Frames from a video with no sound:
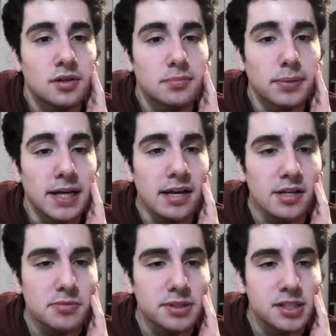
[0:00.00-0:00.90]
Bland is
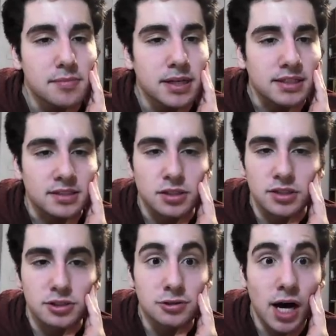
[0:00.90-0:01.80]
when something
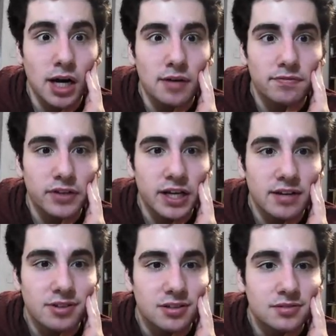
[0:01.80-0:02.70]
does not have
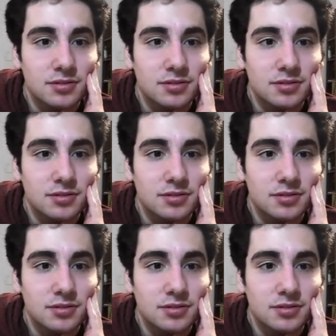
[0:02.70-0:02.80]
flavor.